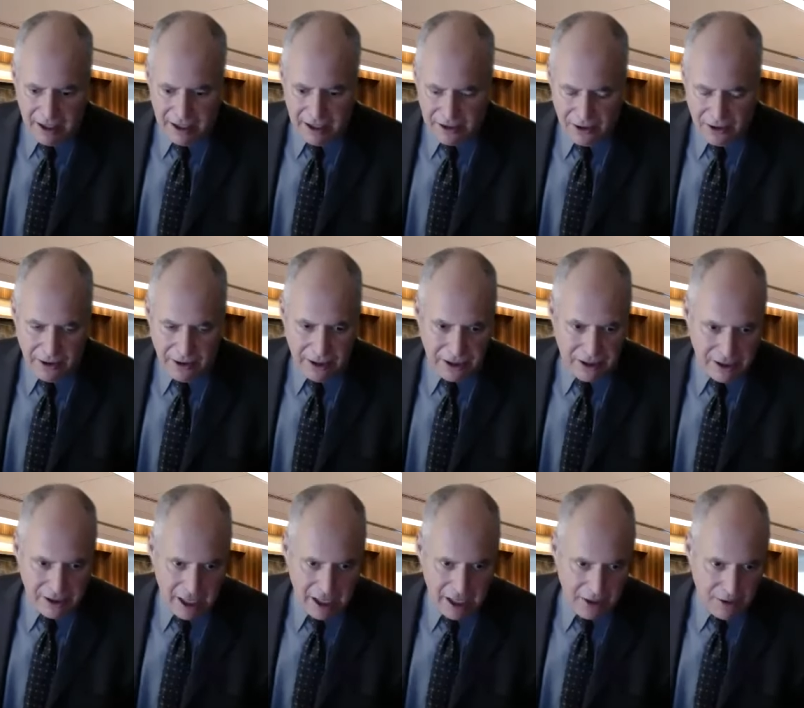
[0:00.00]
is going to
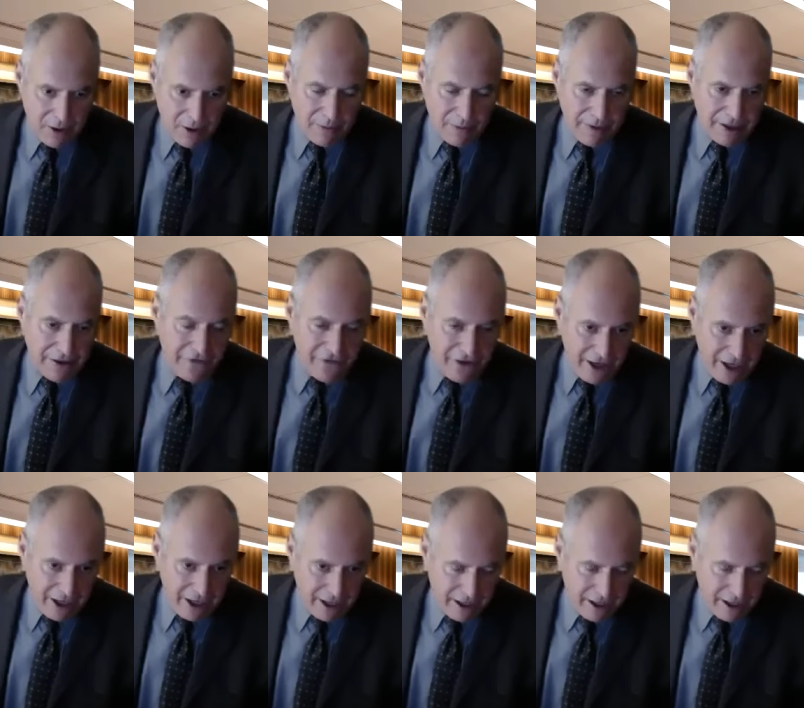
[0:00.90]
say, you owe me a
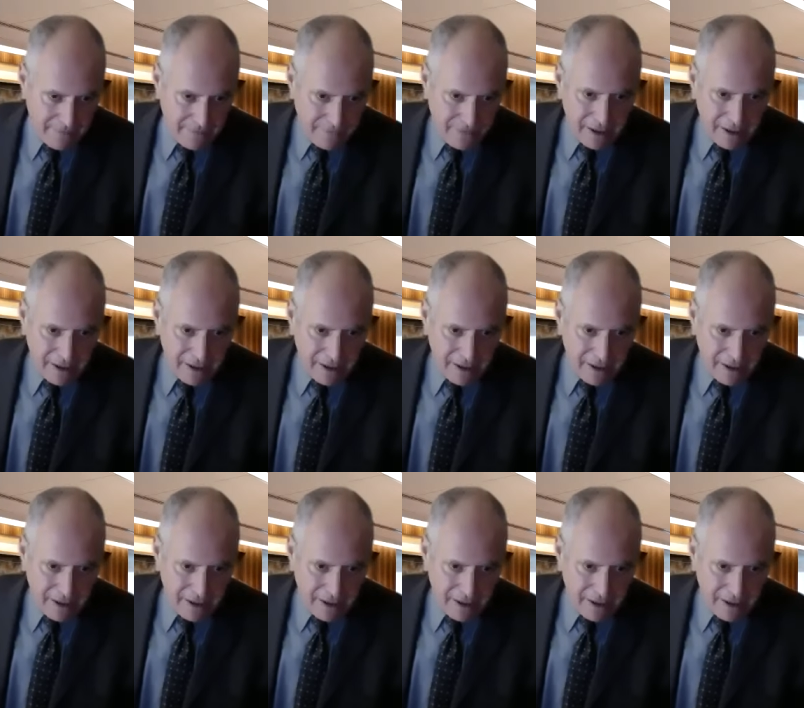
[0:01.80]
fee,